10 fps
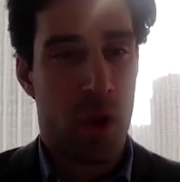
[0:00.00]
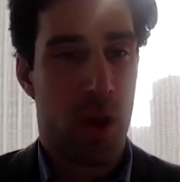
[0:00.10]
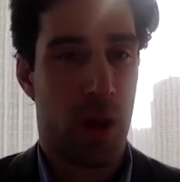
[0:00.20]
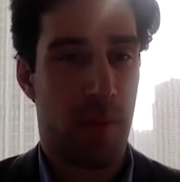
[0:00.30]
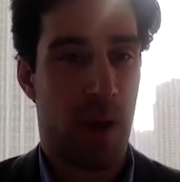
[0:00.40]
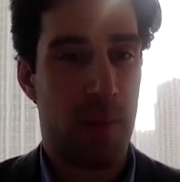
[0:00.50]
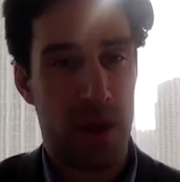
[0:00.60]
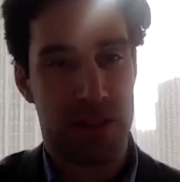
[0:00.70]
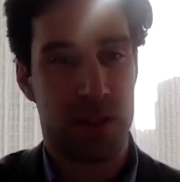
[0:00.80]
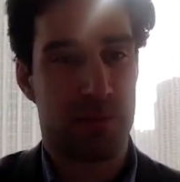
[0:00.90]
I'll
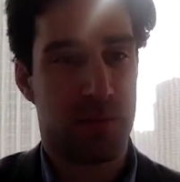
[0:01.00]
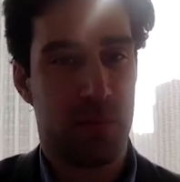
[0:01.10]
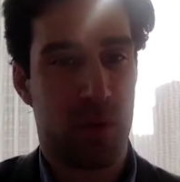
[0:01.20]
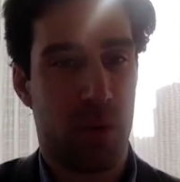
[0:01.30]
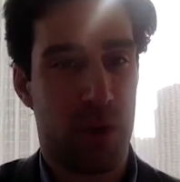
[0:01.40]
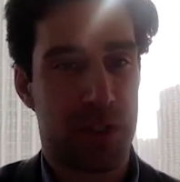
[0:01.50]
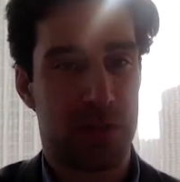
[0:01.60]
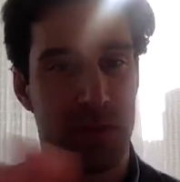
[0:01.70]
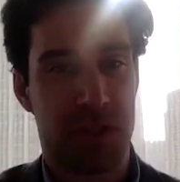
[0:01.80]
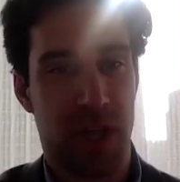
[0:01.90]
pause the questions
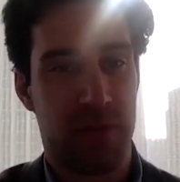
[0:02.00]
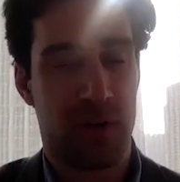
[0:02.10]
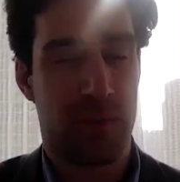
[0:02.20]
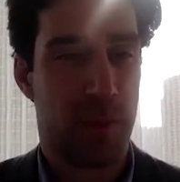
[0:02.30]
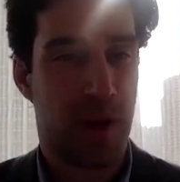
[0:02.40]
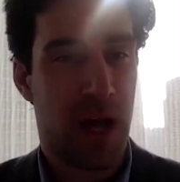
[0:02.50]
from the chat for a moment,